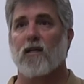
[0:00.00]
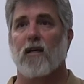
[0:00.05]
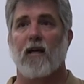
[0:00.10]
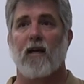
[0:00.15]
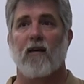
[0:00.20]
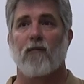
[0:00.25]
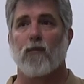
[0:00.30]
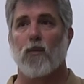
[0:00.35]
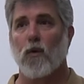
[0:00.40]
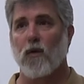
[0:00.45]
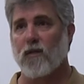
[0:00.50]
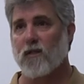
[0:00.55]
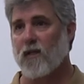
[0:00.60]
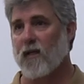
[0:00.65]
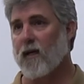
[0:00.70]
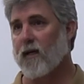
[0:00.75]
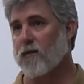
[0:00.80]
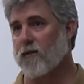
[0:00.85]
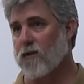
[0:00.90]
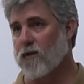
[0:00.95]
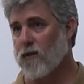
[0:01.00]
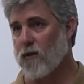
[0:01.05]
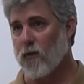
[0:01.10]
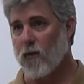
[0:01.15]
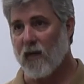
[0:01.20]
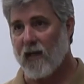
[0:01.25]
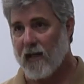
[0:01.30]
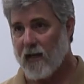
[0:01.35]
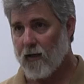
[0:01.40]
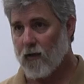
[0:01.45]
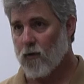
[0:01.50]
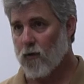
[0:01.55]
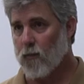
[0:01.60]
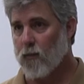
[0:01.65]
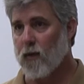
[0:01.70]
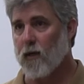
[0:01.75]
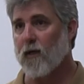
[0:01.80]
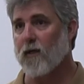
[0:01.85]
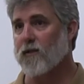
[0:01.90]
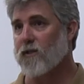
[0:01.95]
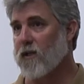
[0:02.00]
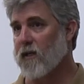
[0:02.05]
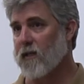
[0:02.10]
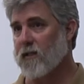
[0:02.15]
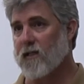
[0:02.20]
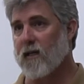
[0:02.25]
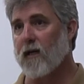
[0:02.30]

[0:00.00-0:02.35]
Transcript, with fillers: I have Boy Scouts do Eagle projects